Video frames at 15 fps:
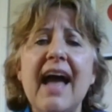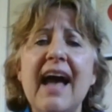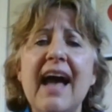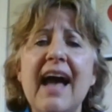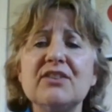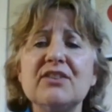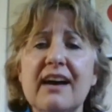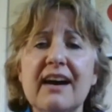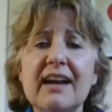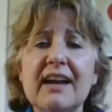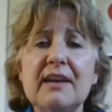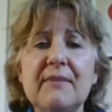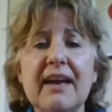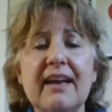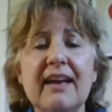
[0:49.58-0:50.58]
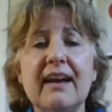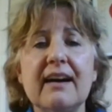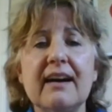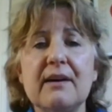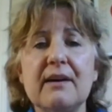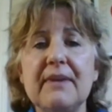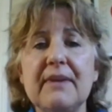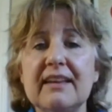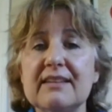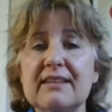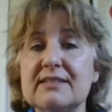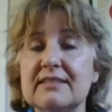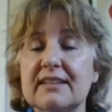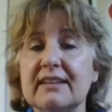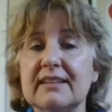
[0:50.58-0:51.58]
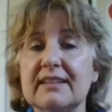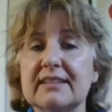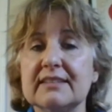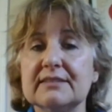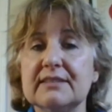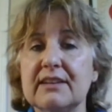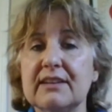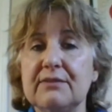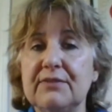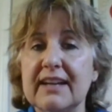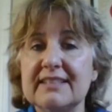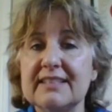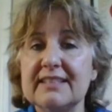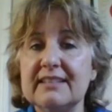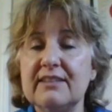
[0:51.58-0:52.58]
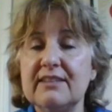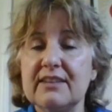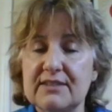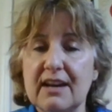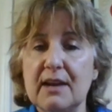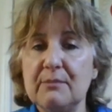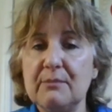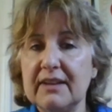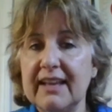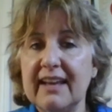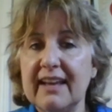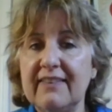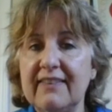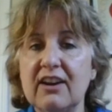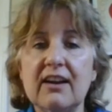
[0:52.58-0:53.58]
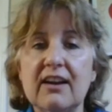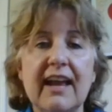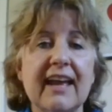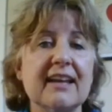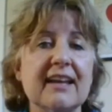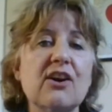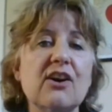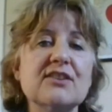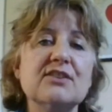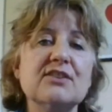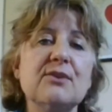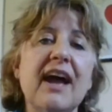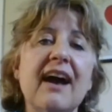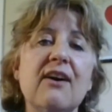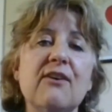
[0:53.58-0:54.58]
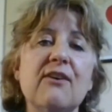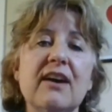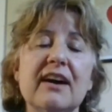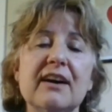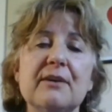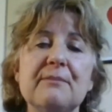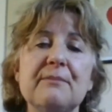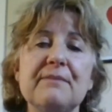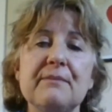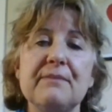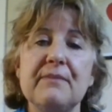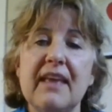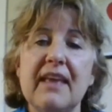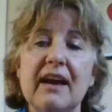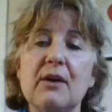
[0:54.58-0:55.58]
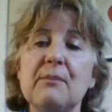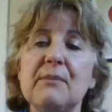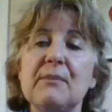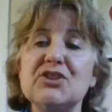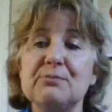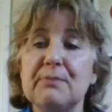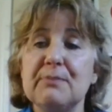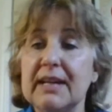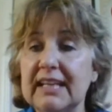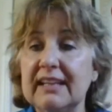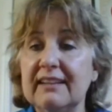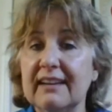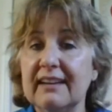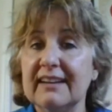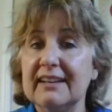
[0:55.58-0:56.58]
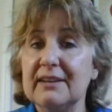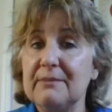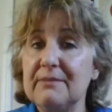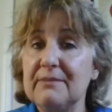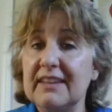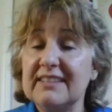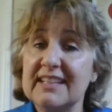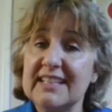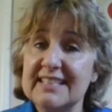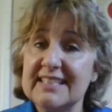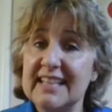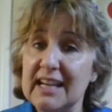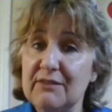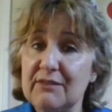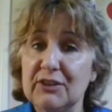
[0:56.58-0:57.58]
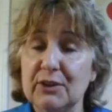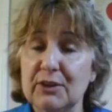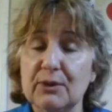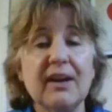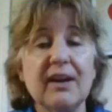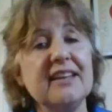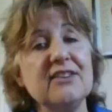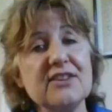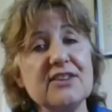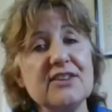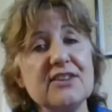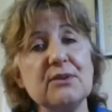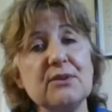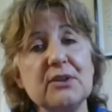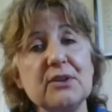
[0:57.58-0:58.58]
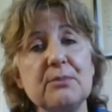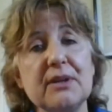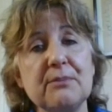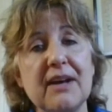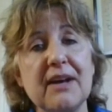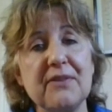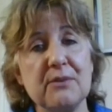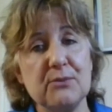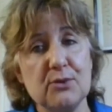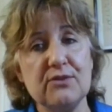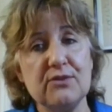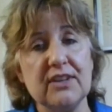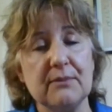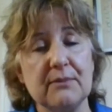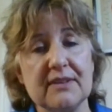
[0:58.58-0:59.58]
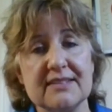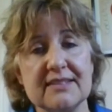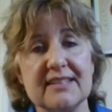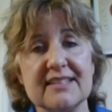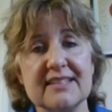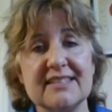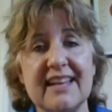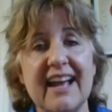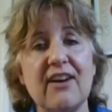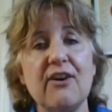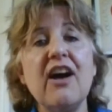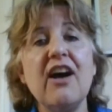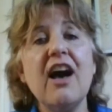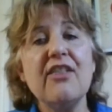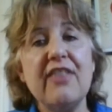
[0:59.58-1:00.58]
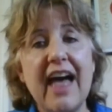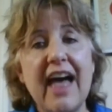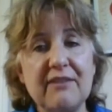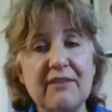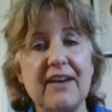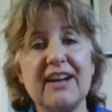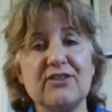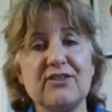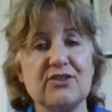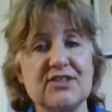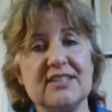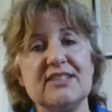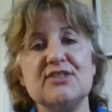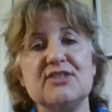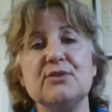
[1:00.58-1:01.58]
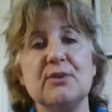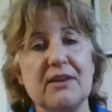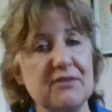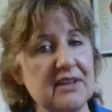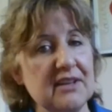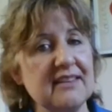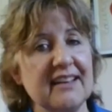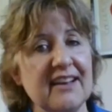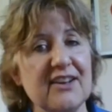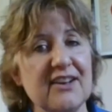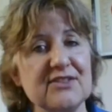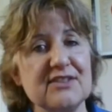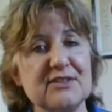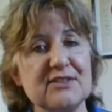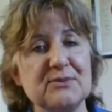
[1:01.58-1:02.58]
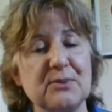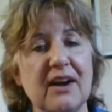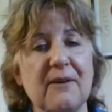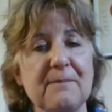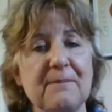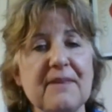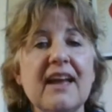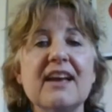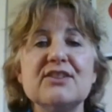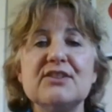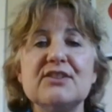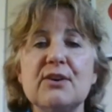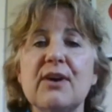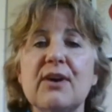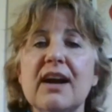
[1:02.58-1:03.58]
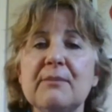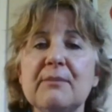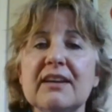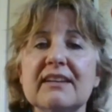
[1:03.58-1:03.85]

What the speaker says: how time is affected, the time plan there, and also how much money this can save you, and also a little bit about the moving business and how that factors into everything else as well. So I'm going